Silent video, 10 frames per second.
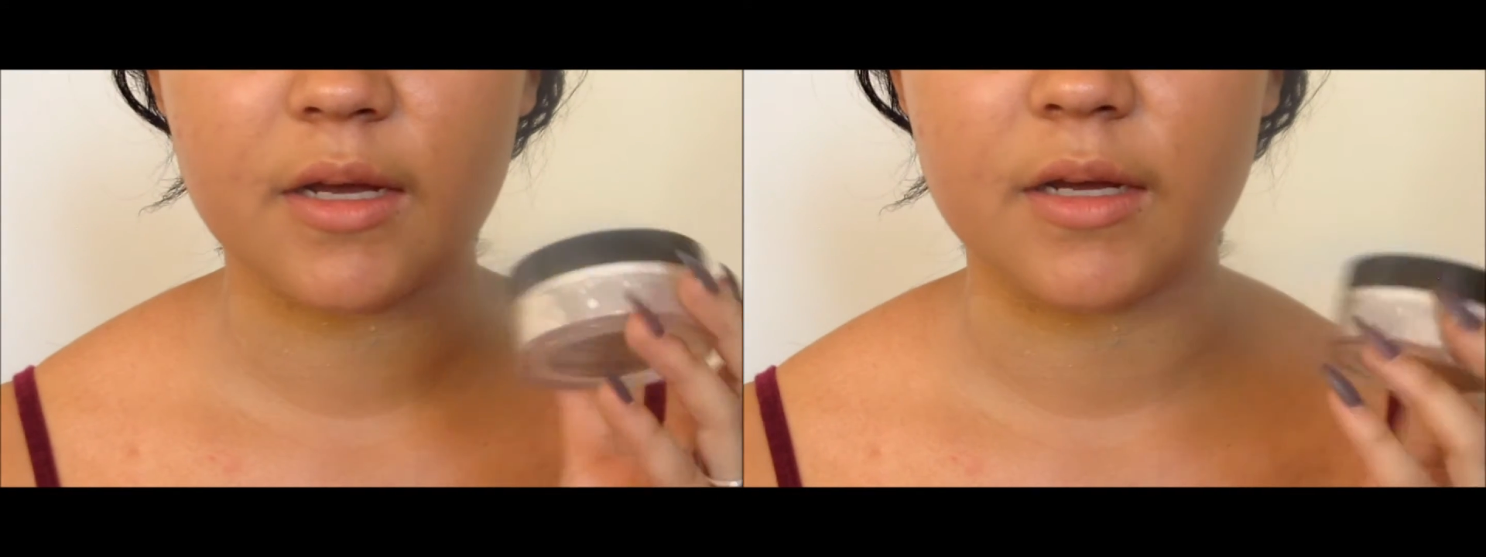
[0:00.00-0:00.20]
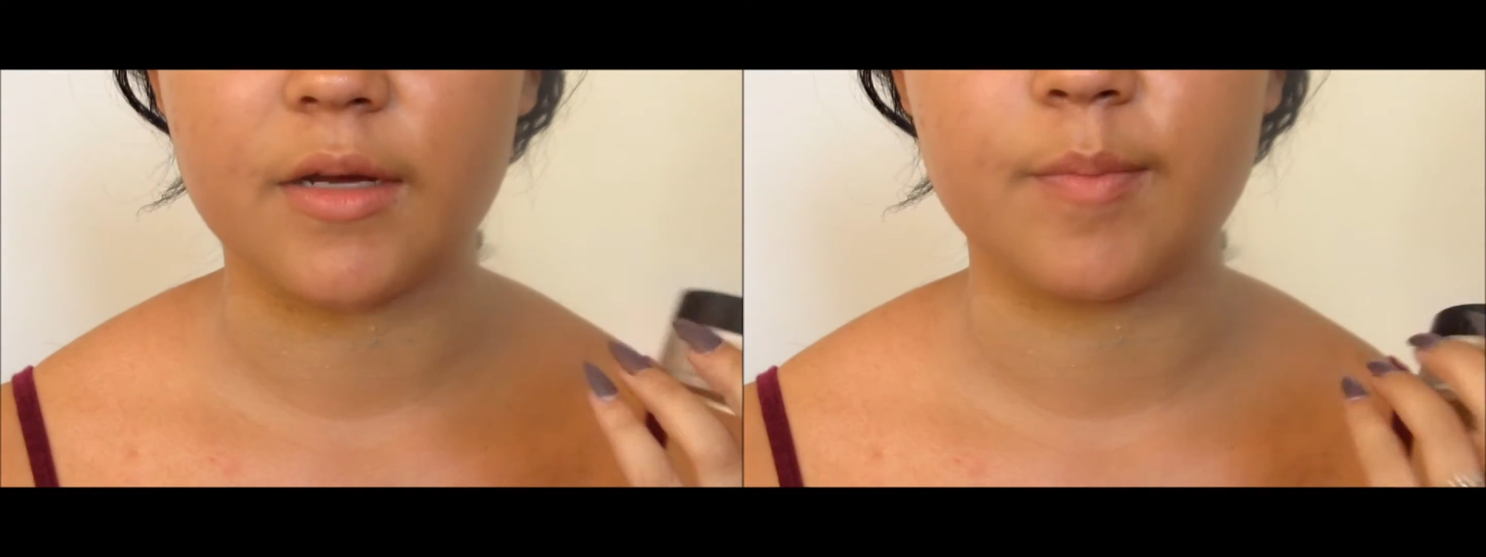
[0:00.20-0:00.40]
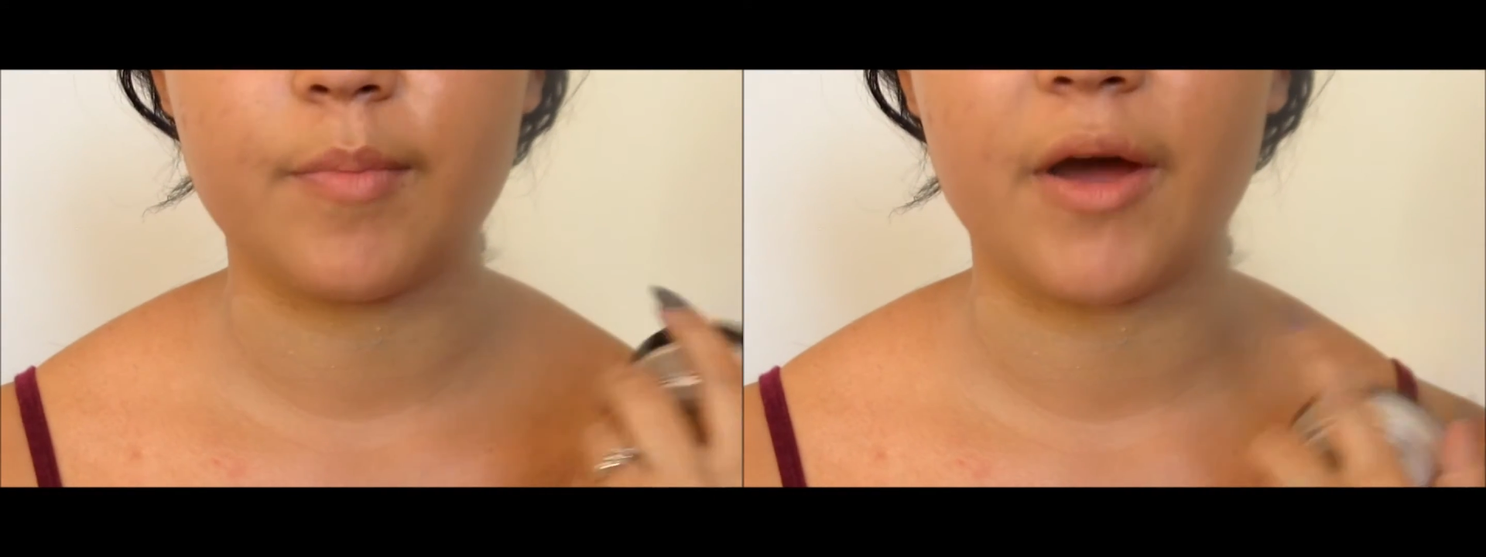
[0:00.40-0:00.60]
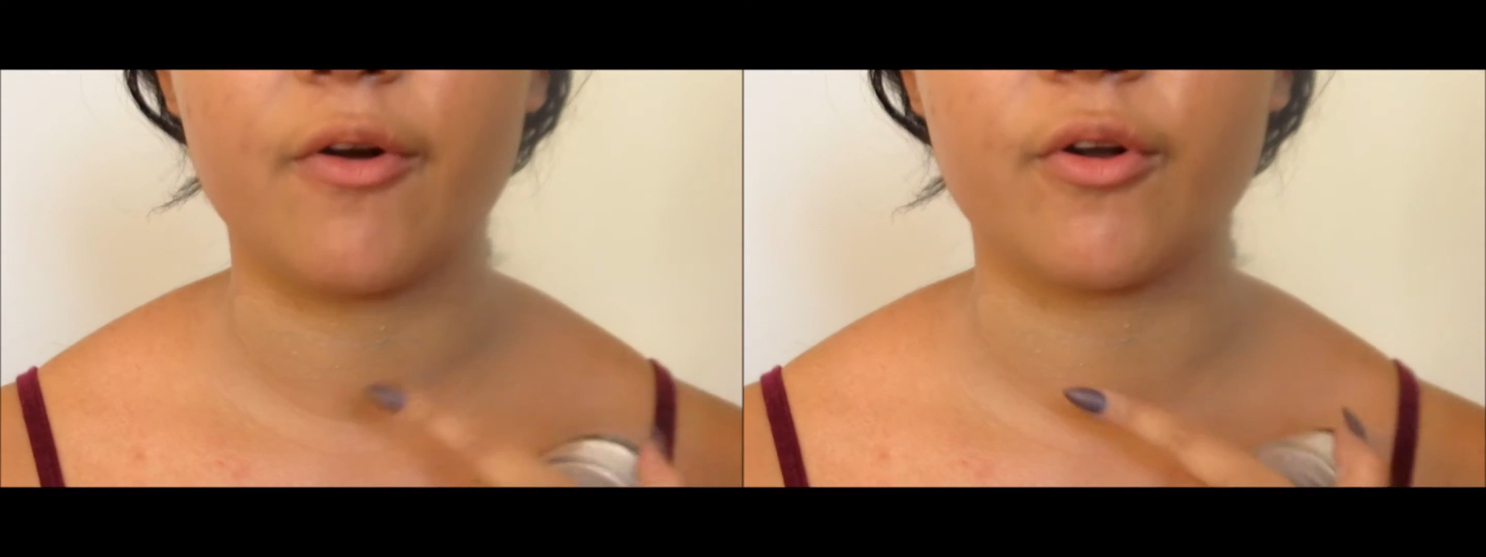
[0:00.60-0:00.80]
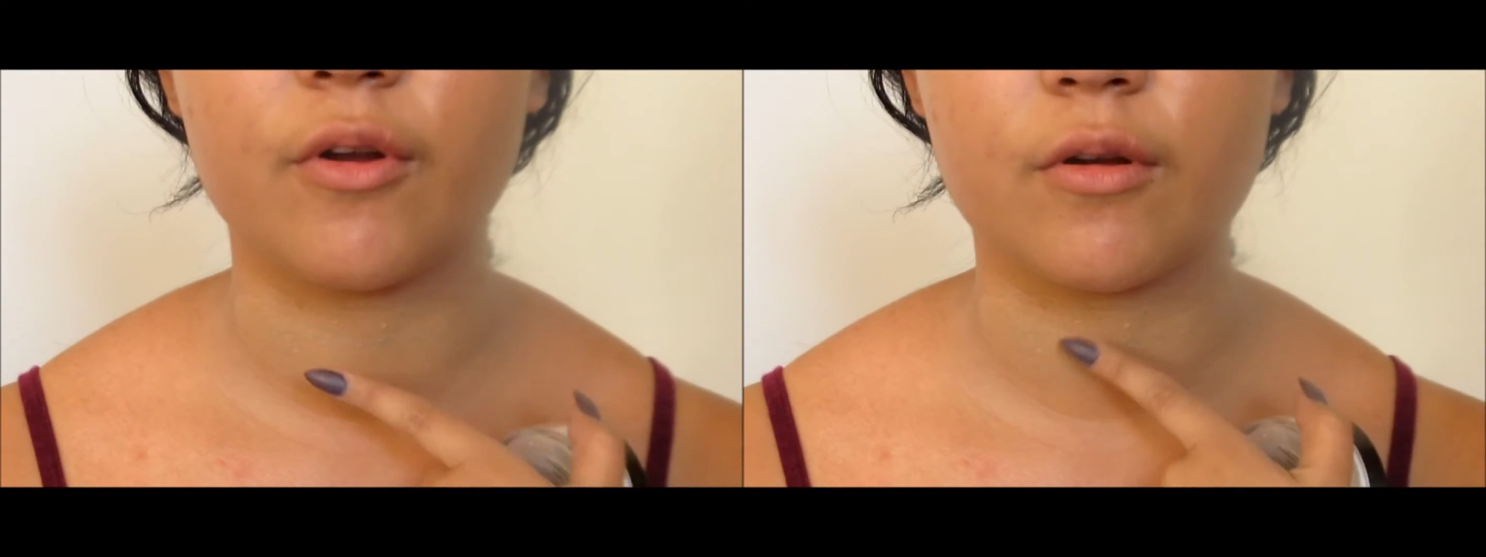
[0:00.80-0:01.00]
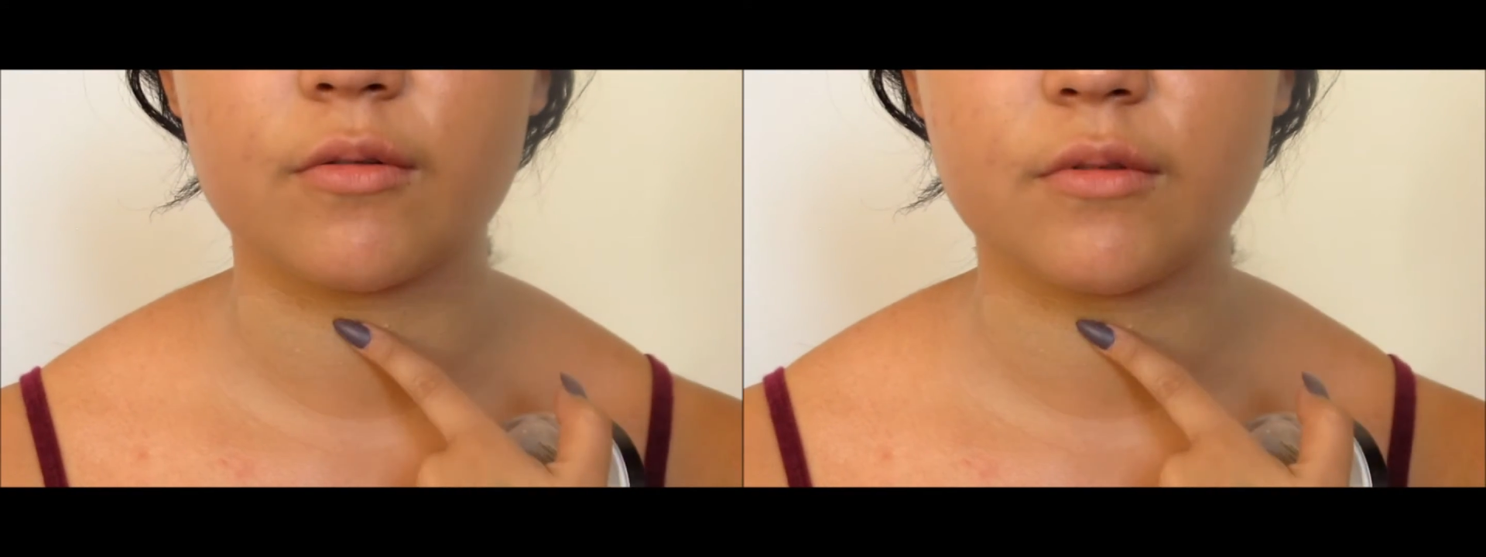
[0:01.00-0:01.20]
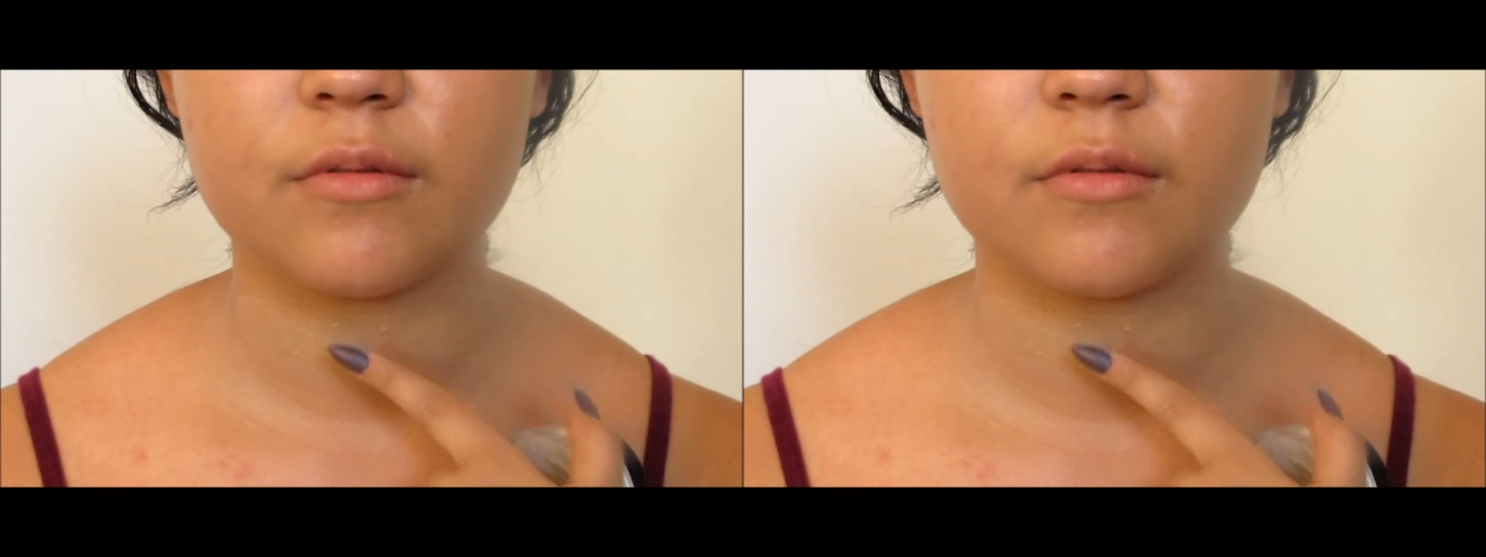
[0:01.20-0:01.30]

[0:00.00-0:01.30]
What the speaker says: a powder